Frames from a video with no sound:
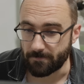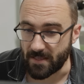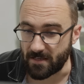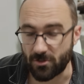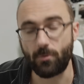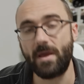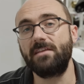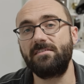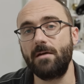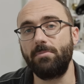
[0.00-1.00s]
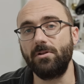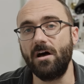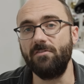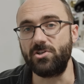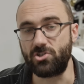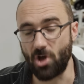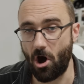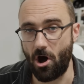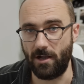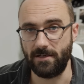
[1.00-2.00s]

It is a great example of a dong,